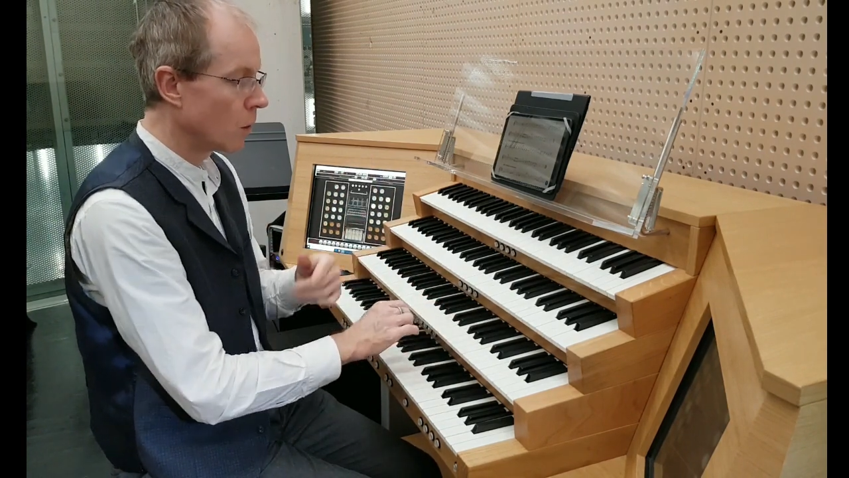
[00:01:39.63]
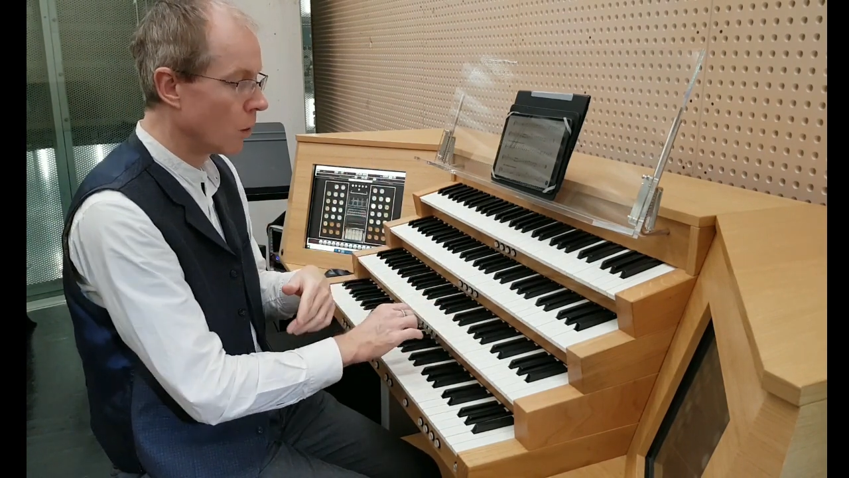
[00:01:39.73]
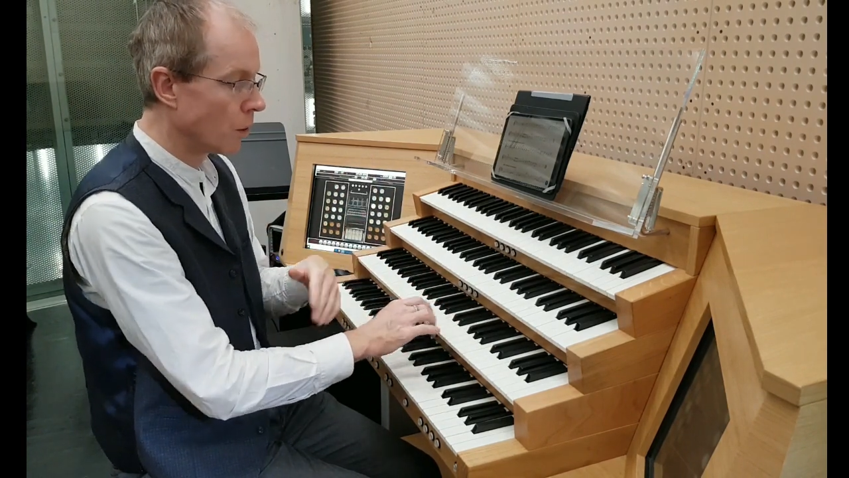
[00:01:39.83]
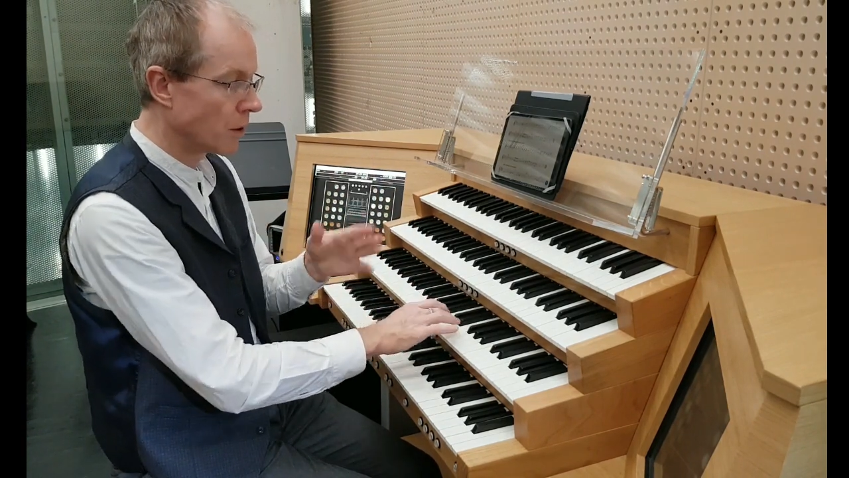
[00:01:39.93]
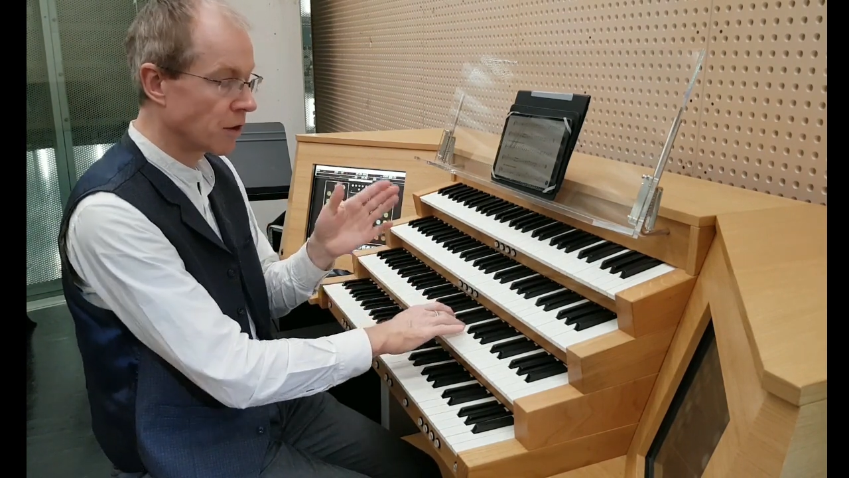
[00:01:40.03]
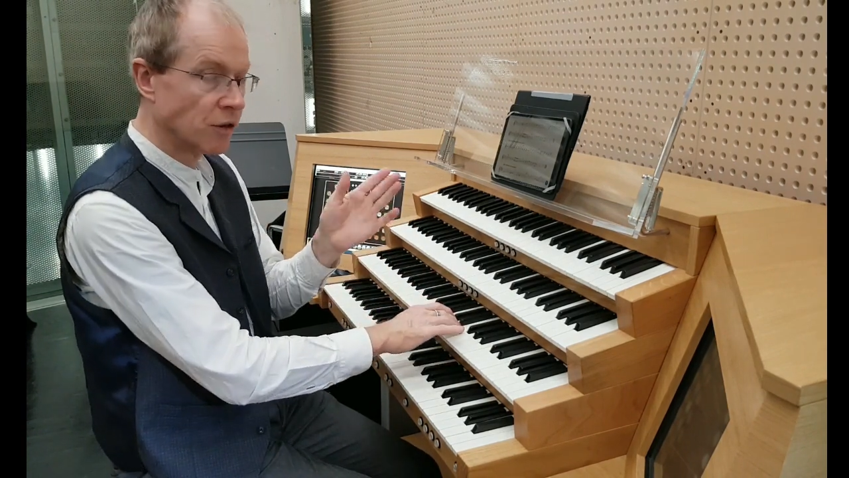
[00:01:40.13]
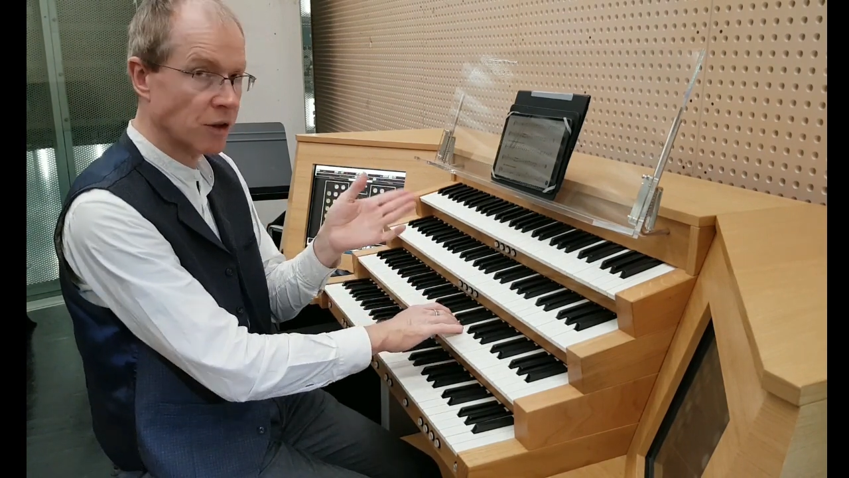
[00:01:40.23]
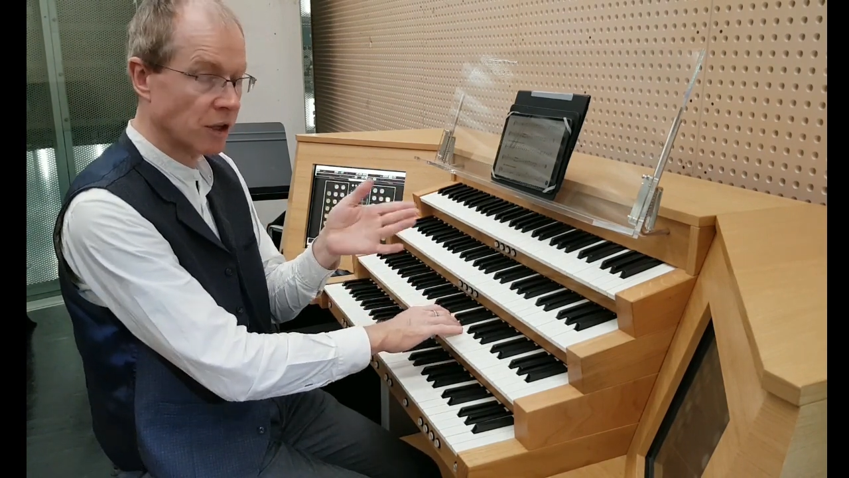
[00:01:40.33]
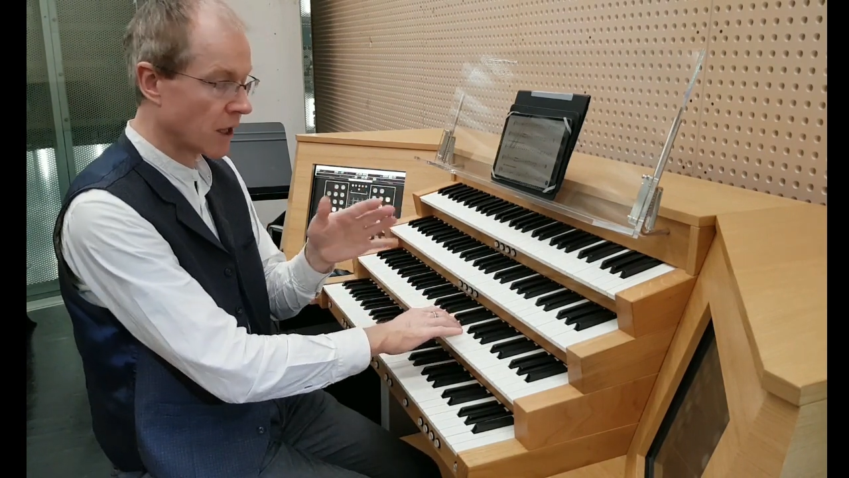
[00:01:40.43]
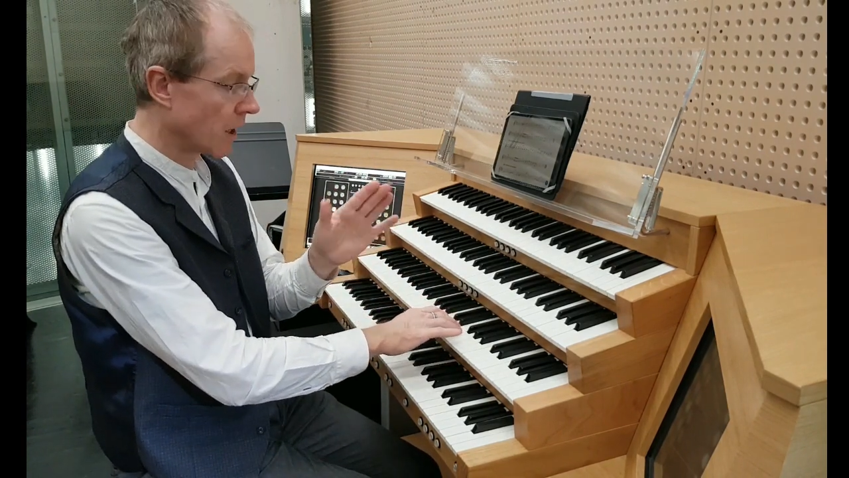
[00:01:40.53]
or you can do
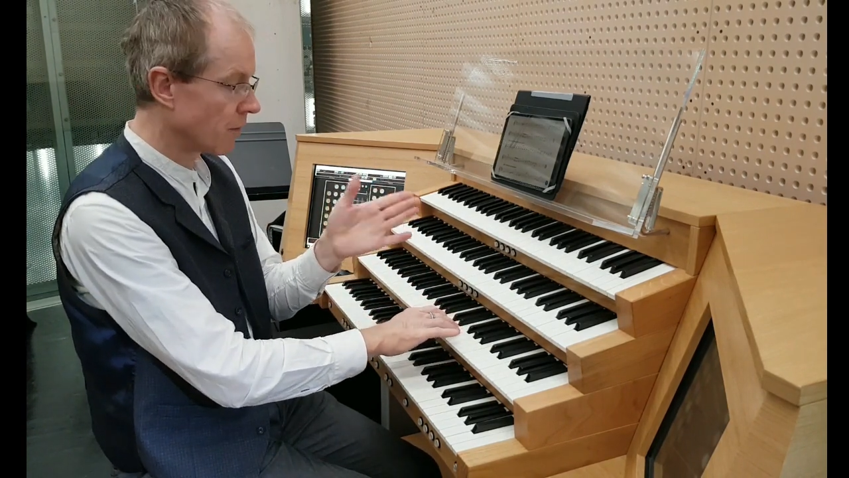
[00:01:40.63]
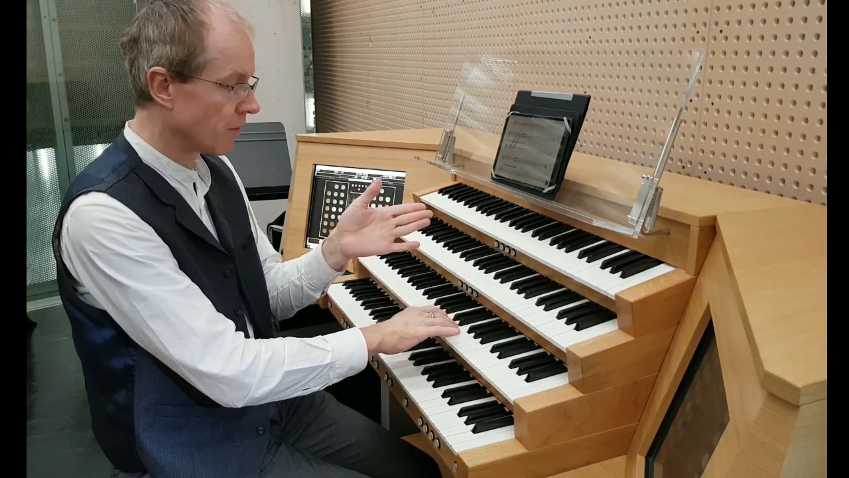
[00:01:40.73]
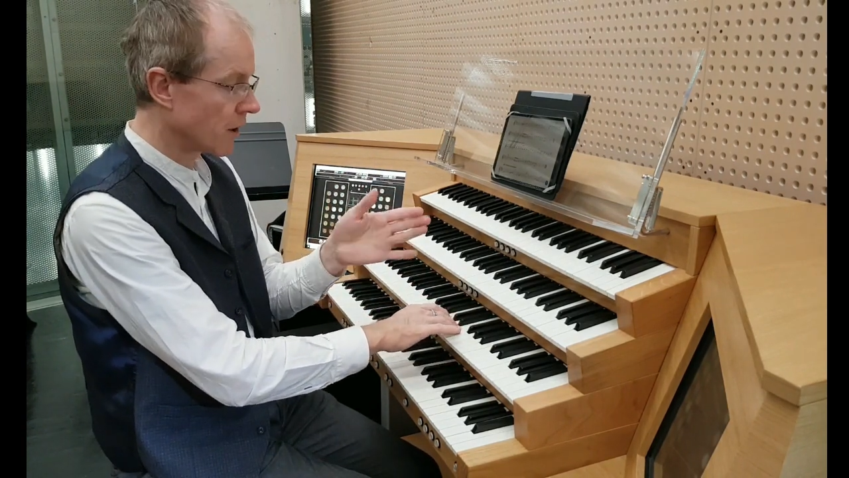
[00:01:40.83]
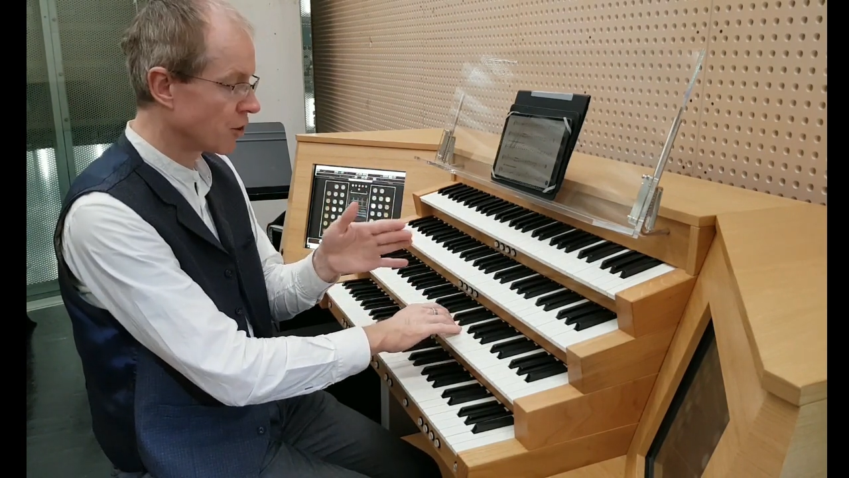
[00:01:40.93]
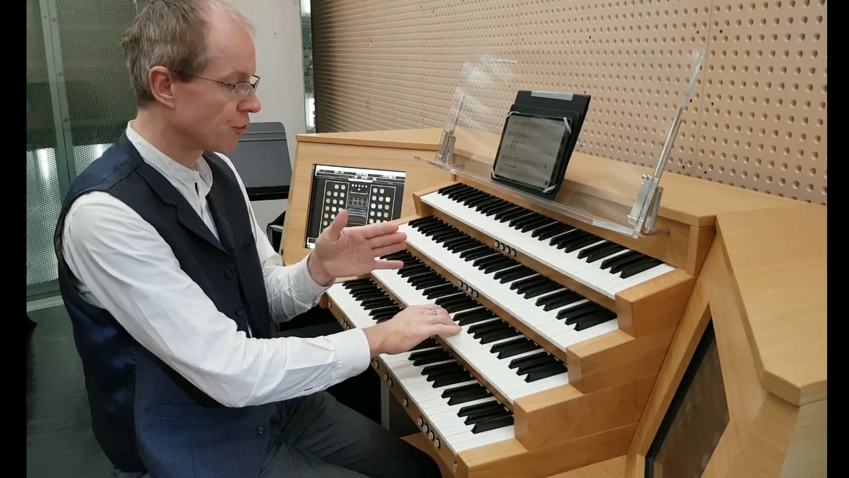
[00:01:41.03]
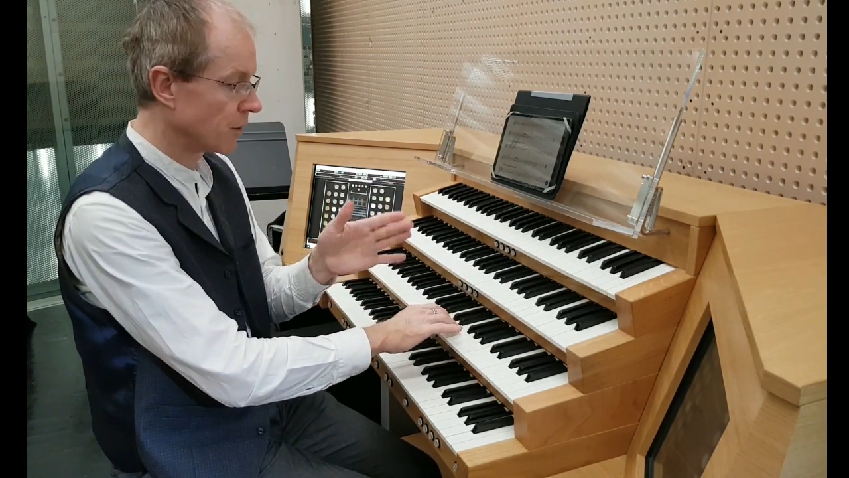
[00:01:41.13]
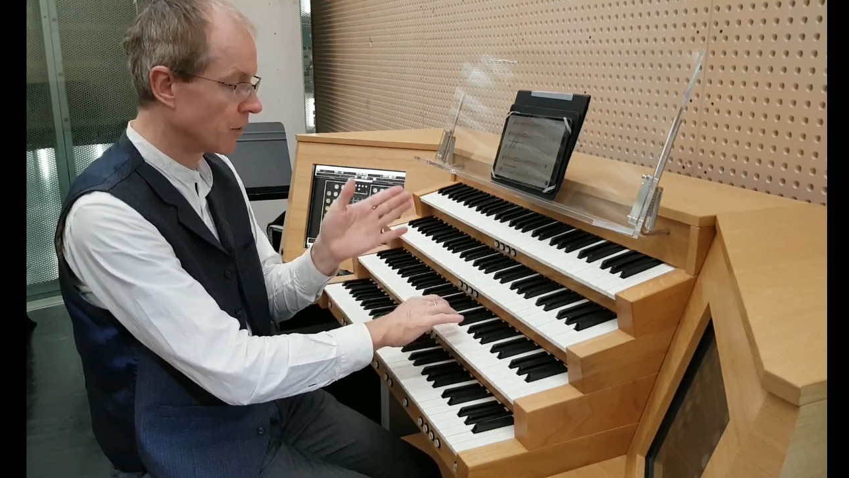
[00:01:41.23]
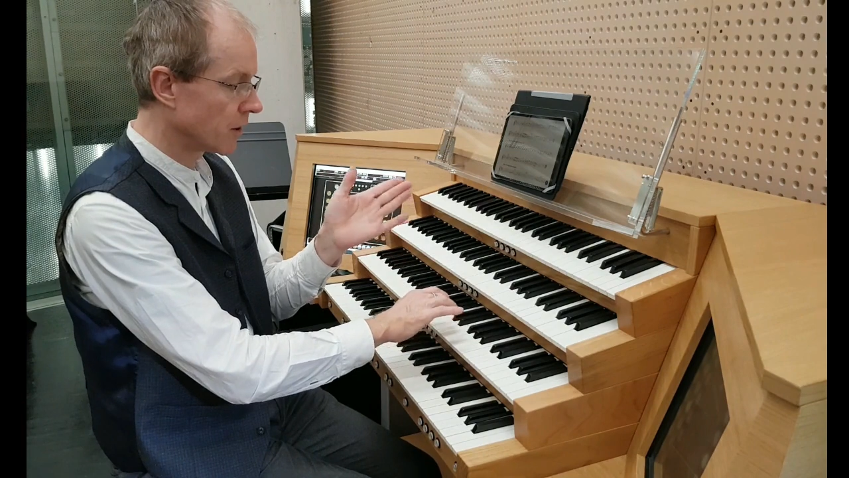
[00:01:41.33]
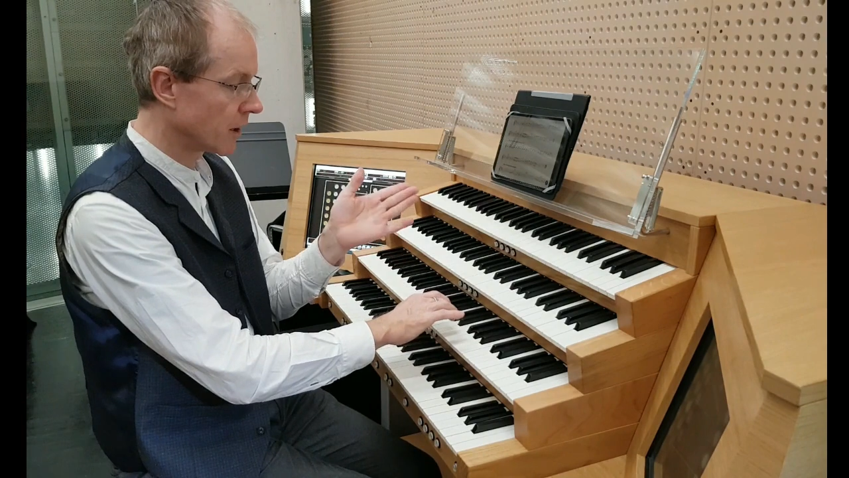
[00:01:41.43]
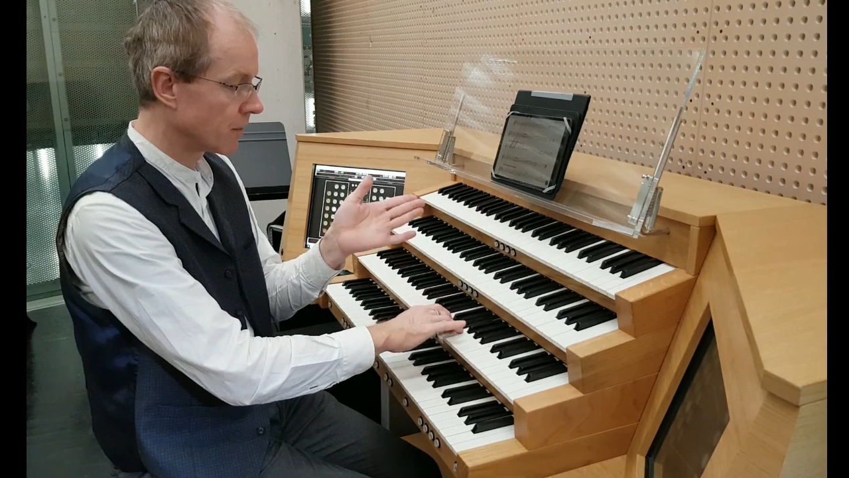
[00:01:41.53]
the kind of trill
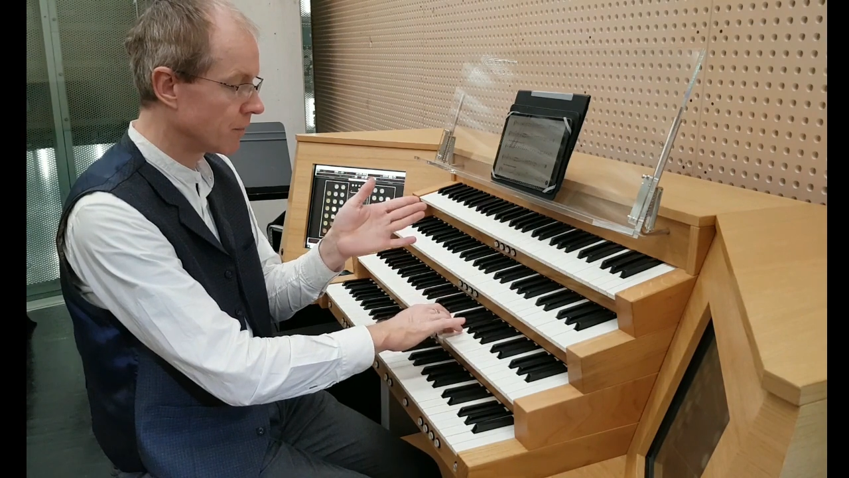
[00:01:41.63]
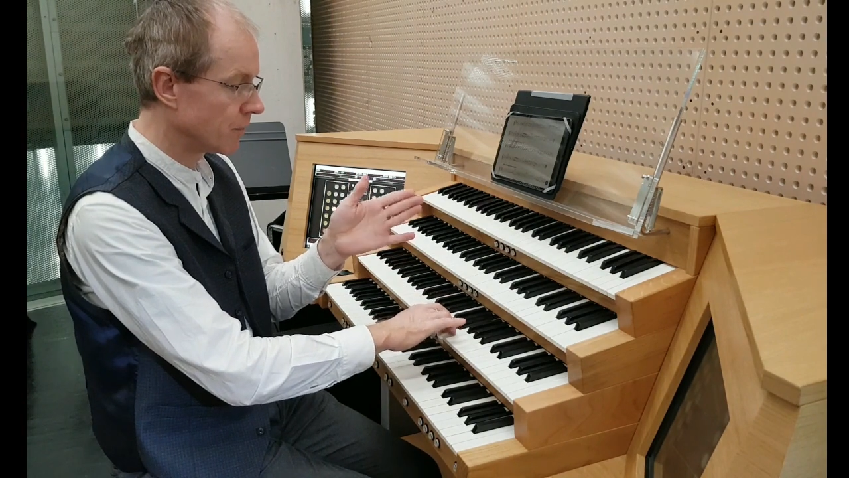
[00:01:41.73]
thing.